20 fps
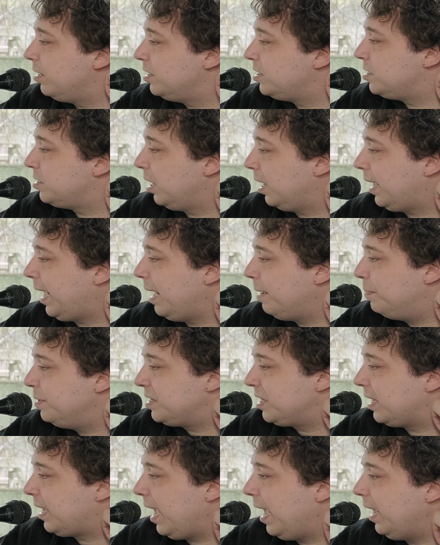It's a cake,
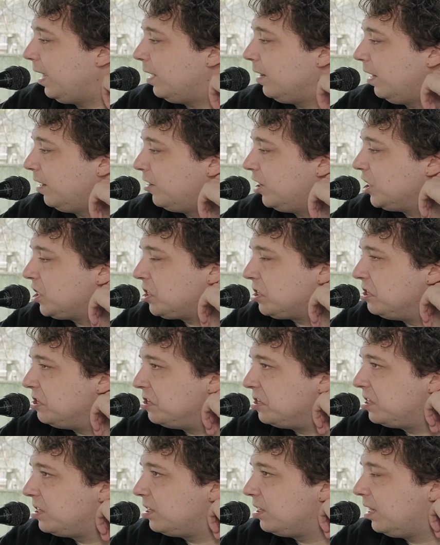piece of cake. Like this
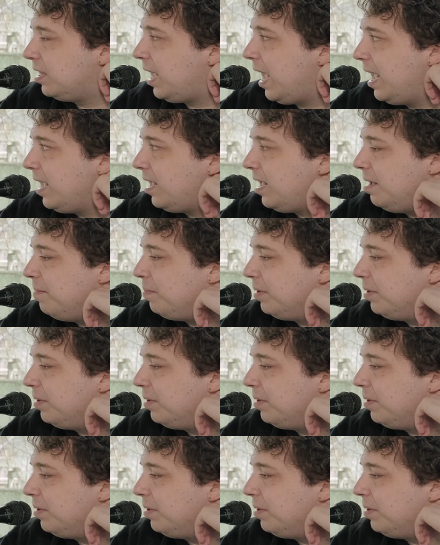is cakey,